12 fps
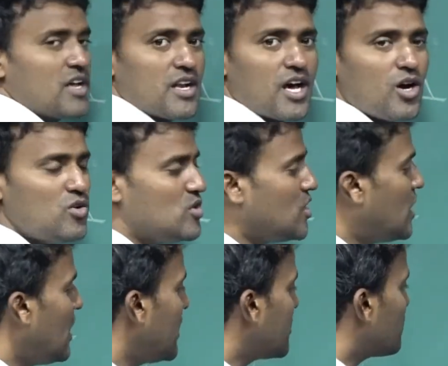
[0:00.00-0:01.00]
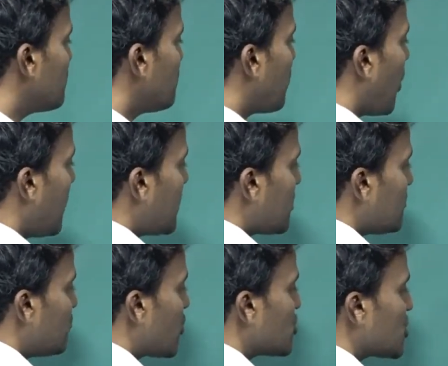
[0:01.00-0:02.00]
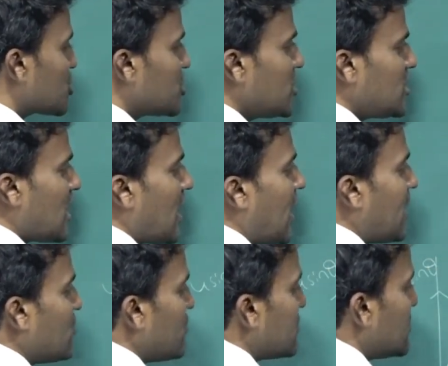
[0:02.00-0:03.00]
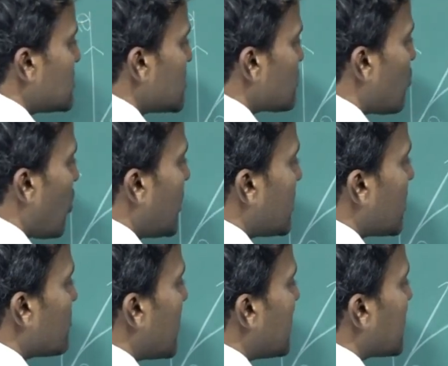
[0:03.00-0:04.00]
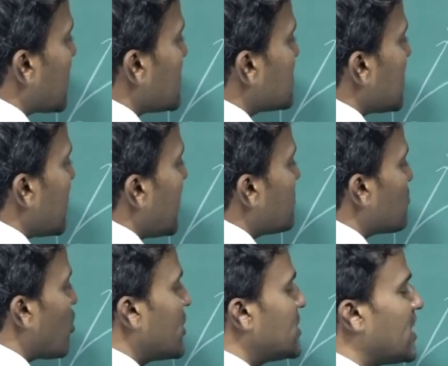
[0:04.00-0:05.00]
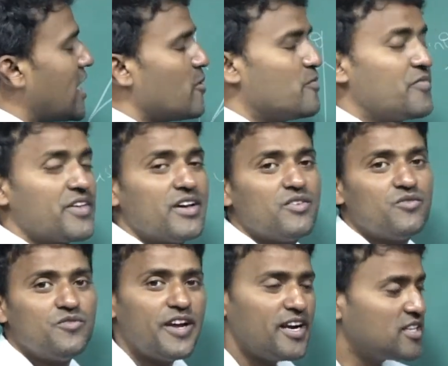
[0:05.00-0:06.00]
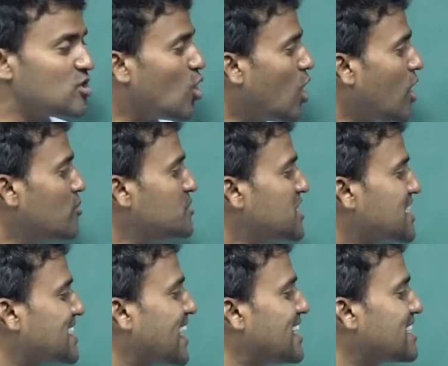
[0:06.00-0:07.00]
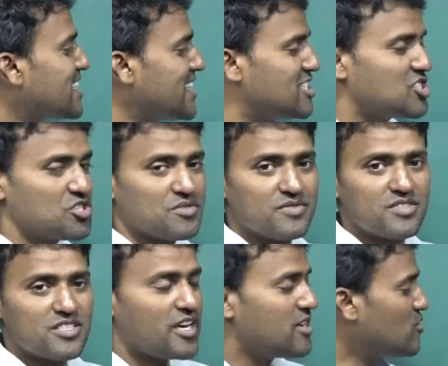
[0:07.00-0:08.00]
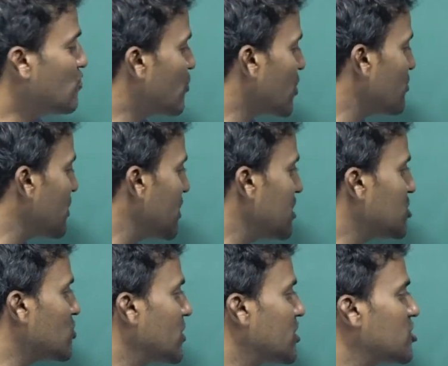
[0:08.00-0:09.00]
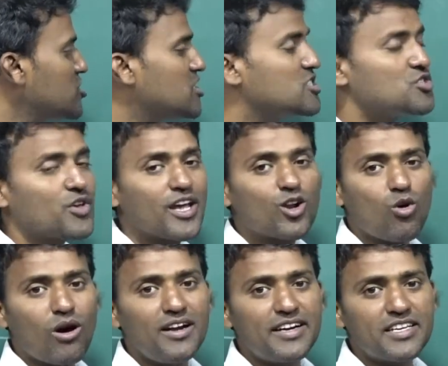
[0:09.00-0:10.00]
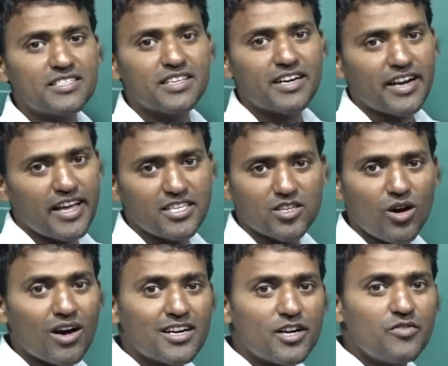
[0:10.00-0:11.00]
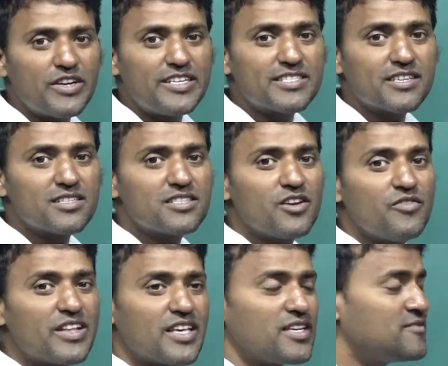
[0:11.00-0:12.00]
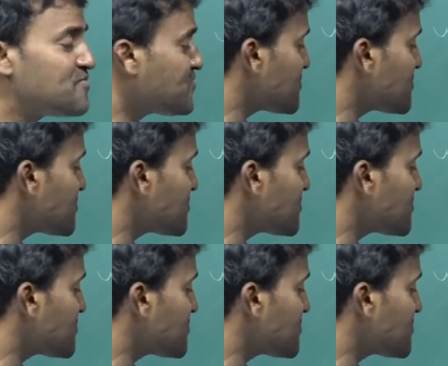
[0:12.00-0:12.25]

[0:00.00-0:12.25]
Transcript: Now at point of projection, and this is point I am writing as at point A, where the object can reach. See here, from here to here distance you can call it as the range. Already we discussed everything.